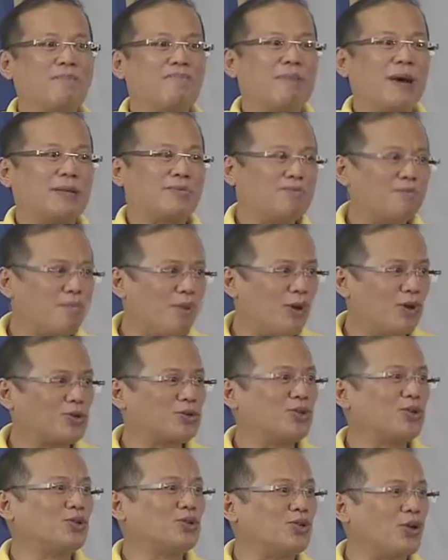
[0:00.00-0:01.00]
but more
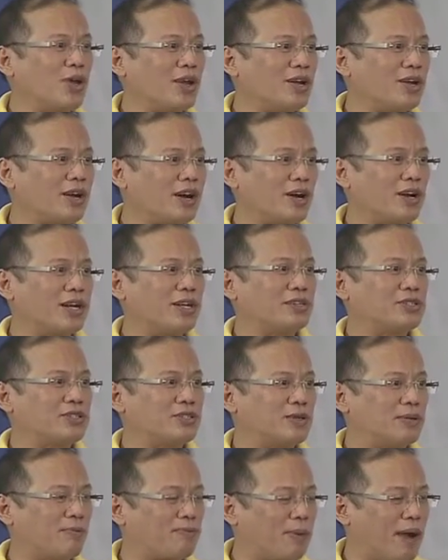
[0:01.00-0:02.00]
so to
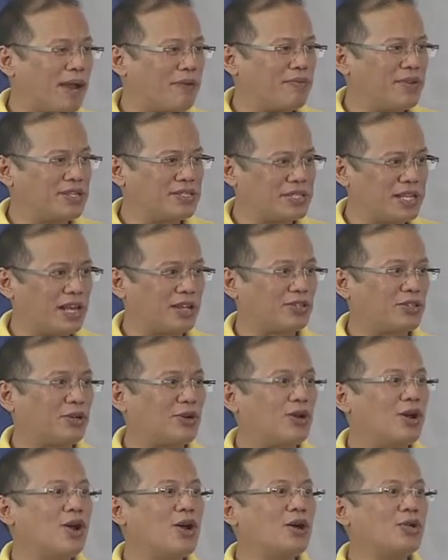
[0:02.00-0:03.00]
encourage the private
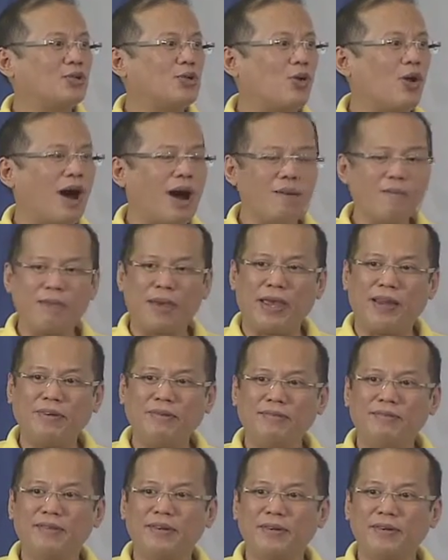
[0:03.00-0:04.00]
sector to come
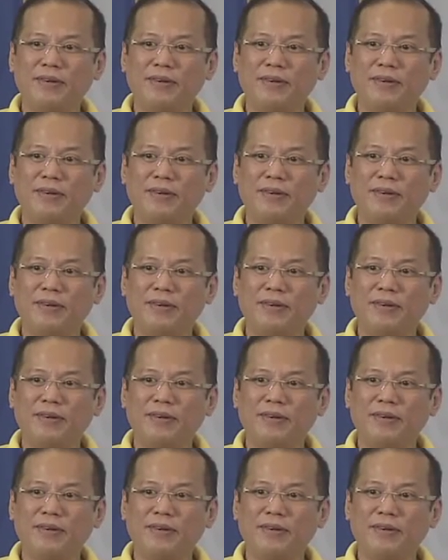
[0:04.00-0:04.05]
in,